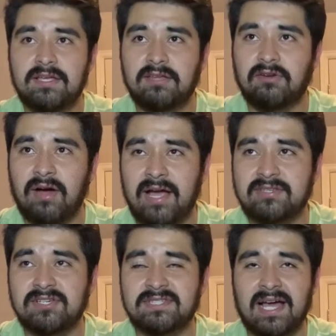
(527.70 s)
I
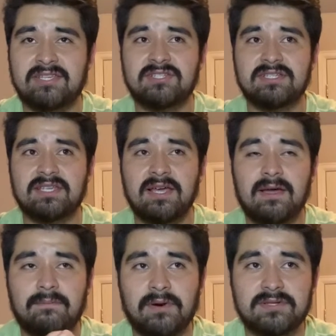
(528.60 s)
just
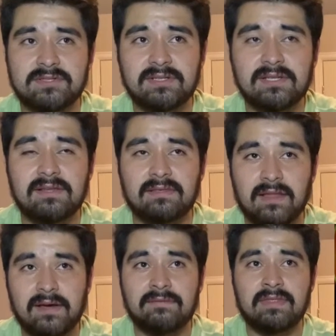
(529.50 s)
personally
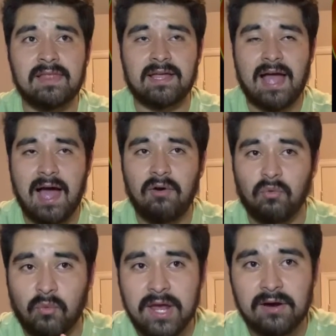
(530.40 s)
loved like how
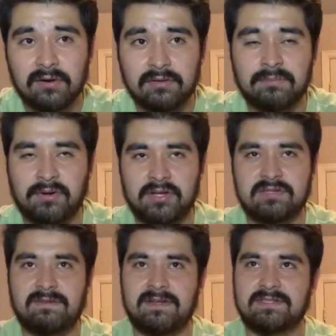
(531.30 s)
weird the
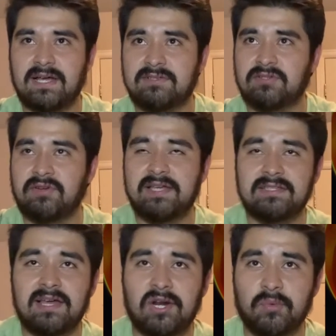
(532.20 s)
production value sounds. It has a
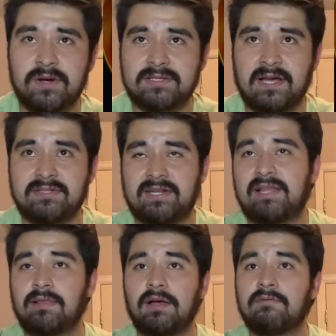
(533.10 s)
lot of weird sounds, and I
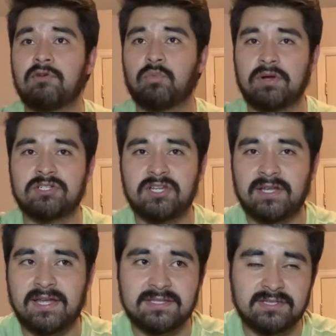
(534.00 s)
love when weird shit
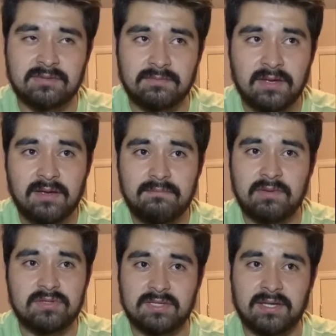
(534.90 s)
gets into
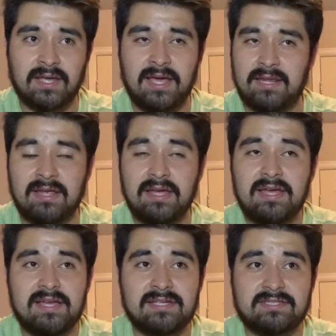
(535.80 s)
music. And
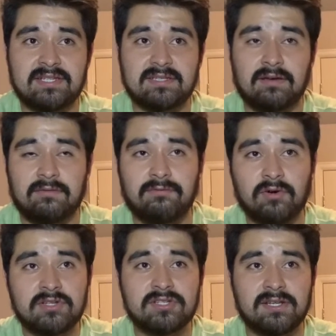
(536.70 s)
it's just
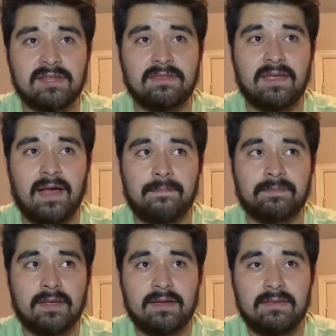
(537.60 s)
unfortunate that
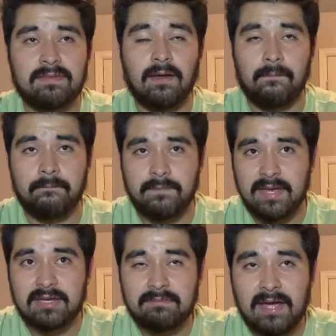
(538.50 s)
the
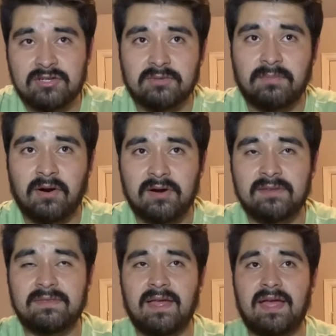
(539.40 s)
big major
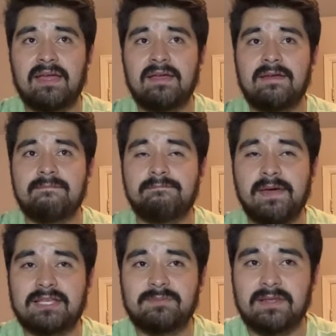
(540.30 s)
part that
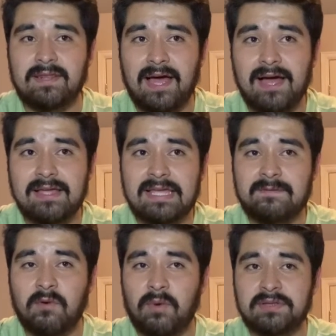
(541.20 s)
makes me not
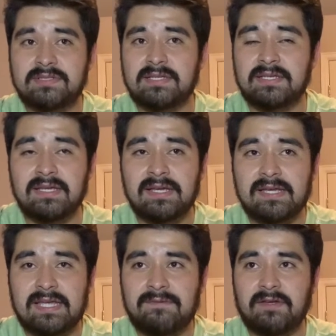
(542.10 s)
even want to
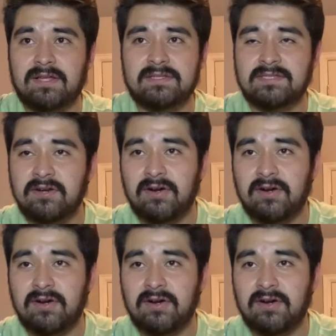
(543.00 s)
even consider